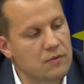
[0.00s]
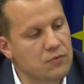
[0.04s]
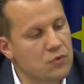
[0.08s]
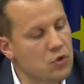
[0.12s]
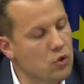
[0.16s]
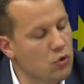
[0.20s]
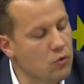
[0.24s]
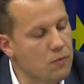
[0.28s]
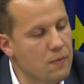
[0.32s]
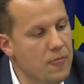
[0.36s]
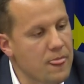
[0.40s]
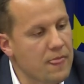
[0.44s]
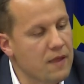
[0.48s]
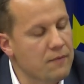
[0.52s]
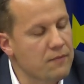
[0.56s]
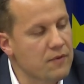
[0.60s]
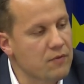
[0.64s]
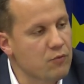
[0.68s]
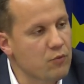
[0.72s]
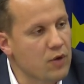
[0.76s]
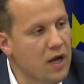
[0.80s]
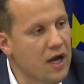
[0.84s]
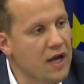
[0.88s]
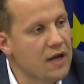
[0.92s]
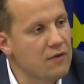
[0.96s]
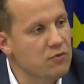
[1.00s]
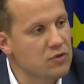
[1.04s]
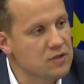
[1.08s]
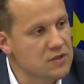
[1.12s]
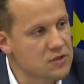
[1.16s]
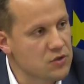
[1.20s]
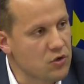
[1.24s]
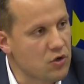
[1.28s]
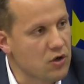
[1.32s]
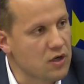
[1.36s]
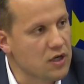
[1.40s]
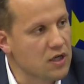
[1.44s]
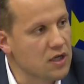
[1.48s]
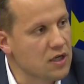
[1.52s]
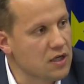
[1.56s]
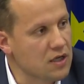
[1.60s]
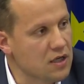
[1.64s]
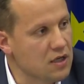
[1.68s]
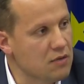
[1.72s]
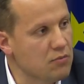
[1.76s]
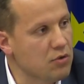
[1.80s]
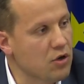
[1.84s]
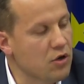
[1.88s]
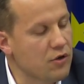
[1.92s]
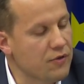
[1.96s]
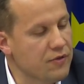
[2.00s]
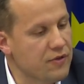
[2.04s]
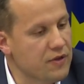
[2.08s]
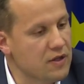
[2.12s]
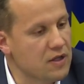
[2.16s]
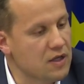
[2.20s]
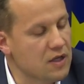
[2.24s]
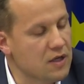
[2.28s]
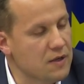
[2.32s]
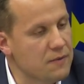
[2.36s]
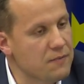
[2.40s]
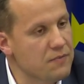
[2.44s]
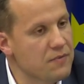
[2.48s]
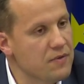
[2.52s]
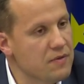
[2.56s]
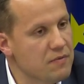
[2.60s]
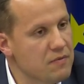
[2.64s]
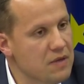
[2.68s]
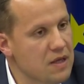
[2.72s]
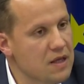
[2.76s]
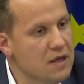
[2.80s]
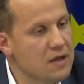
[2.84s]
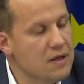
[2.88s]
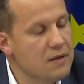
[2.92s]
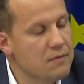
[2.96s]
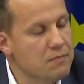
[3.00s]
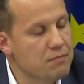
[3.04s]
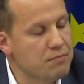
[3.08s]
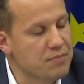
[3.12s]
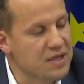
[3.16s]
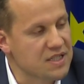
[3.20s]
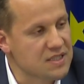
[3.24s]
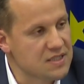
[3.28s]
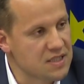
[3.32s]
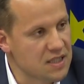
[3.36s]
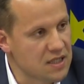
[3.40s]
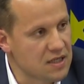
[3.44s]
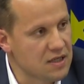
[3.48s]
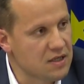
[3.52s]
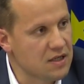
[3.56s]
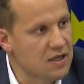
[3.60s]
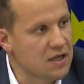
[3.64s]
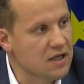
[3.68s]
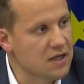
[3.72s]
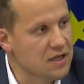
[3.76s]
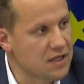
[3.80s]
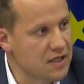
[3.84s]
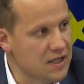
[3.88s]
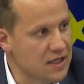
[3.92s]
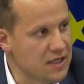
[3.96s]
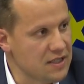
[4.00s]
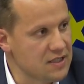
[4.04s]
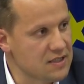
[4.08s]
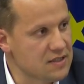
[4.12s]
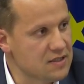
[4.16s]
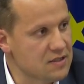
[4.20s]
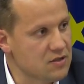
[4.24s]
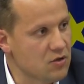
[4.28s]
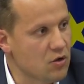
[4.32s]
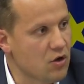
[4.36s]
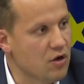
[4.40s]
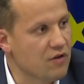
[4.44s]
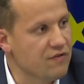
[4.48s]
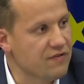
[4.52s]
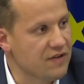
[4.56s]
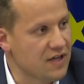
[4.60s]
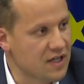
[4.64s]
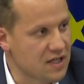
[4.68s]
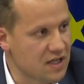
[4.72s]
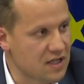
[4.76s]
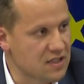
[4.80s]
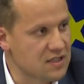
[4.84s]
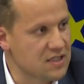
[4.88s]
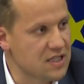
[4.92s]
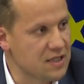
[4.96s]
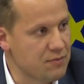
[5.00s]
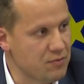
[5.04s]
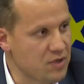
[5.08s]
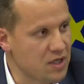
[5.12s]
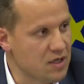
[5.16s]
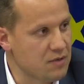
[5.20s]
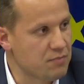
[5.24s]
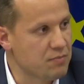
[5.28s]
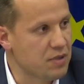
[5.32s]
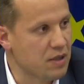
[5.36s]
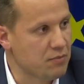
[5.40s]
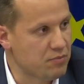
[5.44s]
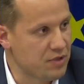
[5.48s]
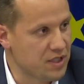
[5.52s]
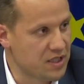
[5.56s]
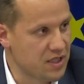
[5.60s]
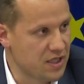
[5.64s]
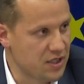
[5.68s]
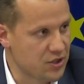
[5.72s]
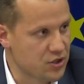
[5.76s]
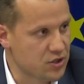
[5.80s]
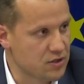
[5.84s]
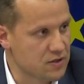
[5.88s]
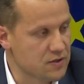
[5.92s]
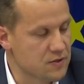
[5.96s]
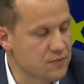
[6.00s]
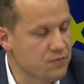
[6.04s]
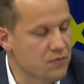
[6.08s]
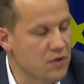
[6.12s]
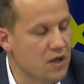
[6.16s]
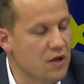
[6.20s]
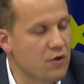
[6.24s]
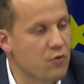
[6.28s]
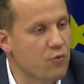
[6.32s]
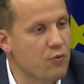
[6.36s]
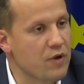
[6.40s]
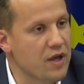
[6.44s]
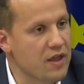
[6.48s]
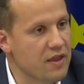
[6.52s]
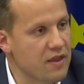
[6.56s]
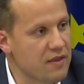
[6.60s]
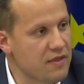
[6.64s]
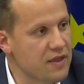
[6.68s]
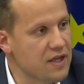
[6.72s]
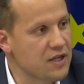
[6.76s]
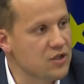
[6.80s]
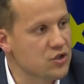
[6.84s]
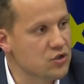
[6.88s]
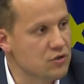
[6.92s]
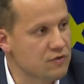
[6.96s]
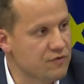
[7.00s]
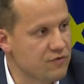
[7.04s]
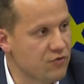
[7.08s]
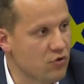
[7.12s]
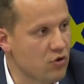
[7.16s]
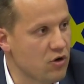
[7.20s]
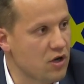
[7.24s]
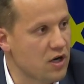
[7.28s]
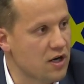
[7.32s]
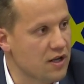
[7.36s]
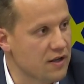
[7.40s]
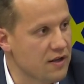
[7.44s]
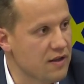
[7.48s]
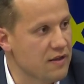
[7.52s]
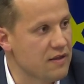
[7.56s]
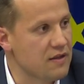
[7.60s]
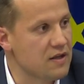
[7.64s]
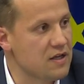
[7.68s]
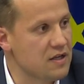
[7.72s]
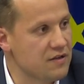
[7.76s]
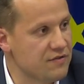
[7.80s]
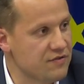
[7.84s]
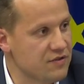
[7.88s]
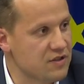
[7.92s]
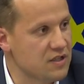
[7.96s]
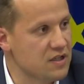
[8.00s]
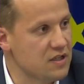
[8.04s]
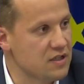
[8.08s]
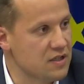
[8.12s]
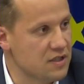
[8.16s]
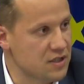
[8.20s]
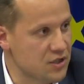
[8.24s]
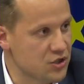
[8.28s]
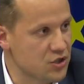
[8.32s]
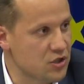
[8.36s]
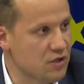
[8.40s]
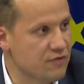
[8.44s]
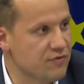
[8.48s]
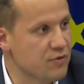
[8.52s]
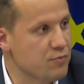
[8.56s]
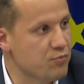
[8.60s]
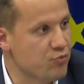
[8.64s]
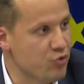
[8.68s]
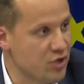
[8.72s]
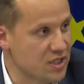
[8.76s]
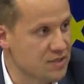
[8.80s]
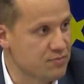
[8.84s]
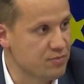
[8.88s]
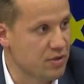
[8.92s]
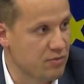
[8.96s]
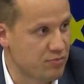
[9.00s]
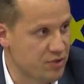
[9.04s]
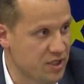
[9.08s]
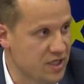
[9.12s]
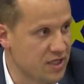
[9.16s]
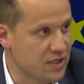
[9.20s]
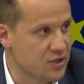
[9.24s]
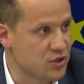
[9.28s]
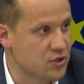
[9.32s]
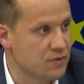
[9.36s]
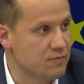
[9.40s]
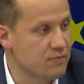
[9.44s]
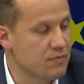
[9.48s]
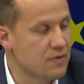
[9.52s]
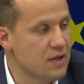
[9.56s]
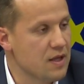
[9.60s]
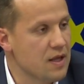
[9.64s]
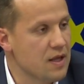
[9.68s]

No, I was talking about the particular case of academic publications and whether they should fall under the definition of a press publication.